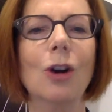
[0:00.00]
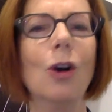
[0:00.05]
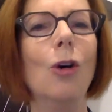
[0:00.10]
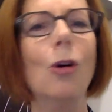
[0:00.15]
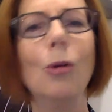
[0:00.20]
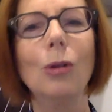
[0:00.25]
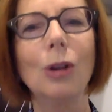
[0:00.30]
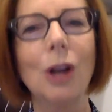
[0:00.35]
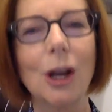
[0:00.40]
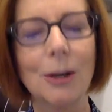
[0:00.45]

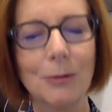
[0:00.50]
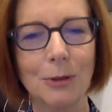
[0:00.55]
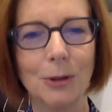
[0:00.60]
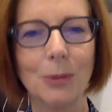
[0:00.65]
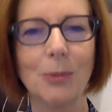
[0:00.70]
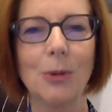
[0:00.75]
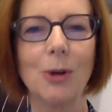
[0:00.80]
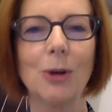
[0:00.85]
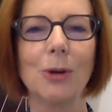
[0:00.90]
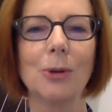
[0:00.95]
All over
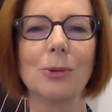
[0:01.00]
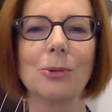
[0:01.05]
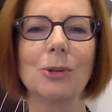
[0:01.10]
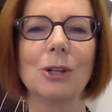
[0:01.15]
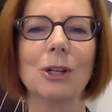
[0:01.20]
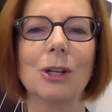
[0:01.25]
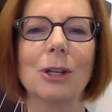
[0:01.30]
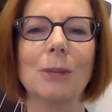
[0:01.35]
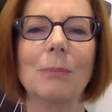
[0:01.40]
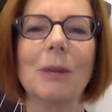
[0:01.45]
the world,
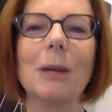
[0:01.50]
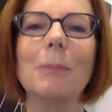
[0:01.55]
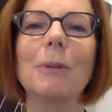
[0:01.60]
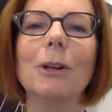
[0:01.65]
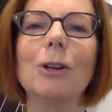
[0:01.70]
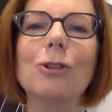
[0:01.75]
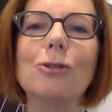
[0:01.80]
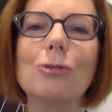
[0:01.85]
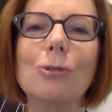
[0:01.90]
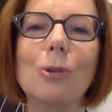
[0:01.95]

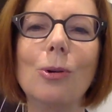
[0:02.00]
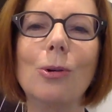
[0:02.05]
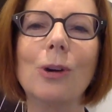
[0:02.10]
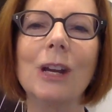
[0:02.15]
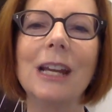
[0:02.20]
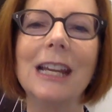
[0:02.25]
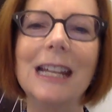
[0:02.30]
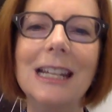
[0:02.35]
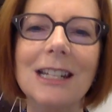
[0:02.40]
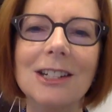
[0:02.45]
people are
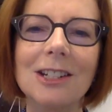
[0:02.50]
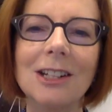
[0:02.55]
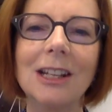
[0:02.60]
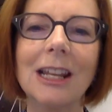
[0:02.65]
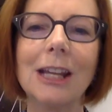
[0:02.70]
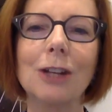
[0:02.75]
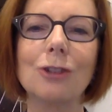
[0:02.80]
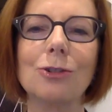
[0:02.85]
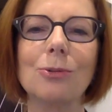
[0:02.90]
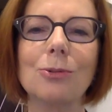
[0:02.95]
drawing
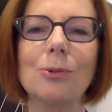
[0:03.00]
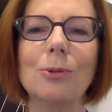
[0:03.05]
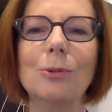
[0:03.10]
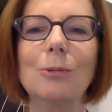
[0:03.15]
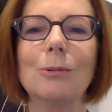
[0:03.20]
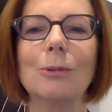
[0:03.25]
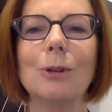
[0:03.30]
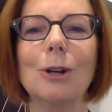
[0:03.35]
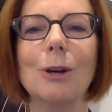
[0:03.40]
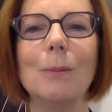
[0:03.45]
intellectual,
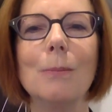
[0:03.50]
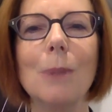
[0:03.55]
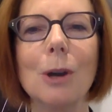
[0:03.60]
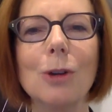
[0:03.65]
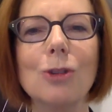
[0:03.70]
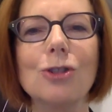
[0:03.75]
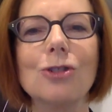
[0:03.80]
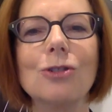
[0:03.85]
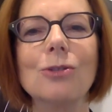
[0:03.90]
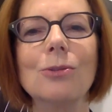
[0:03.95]

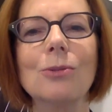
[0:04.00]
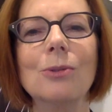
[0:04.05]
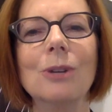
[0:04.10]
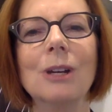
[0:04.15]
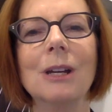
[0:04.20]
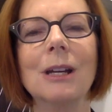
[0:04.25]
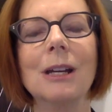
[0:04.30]
emotional,